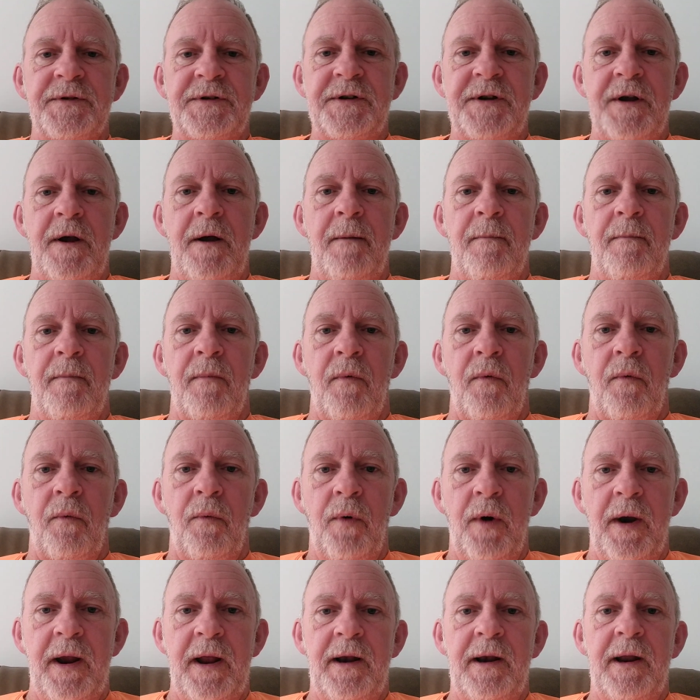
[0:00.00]

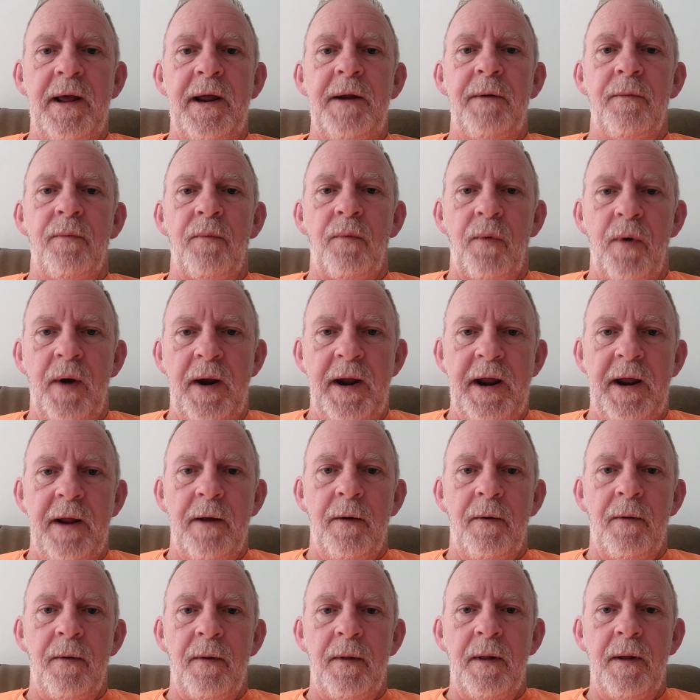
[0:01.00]
something really
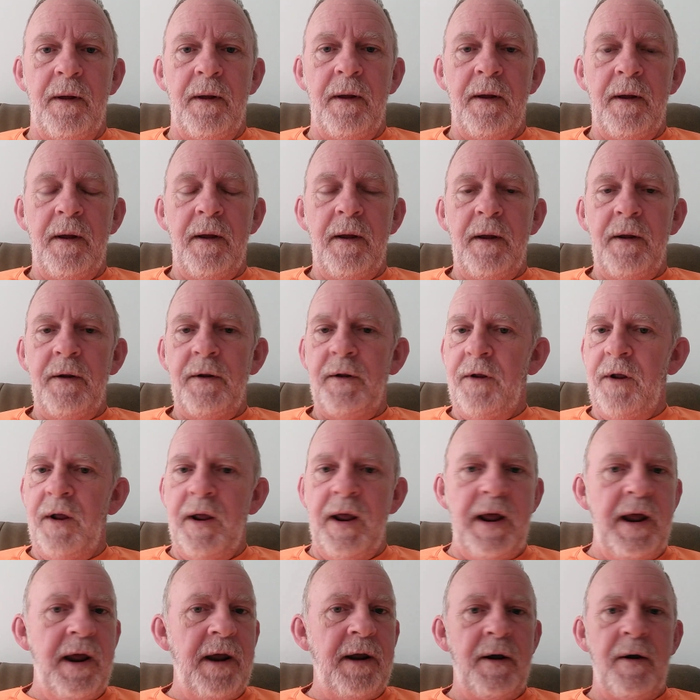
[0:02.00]
real, you
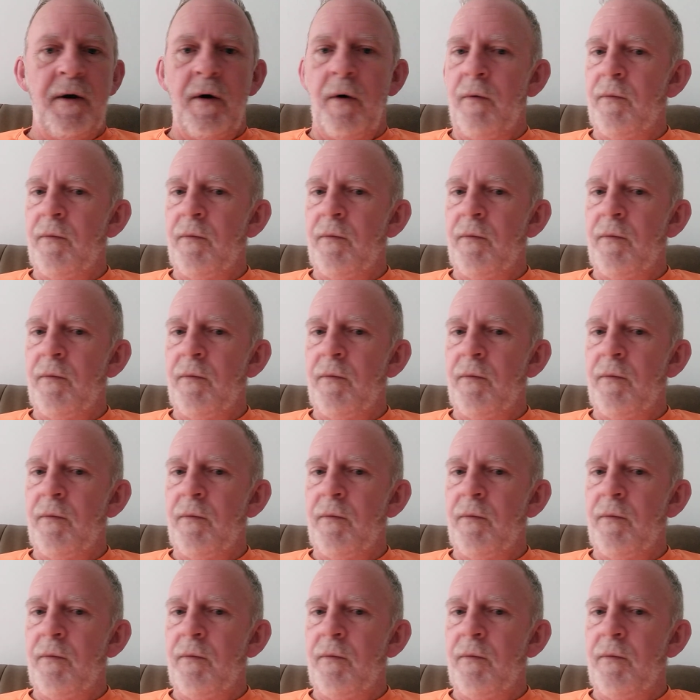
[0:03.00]
ain't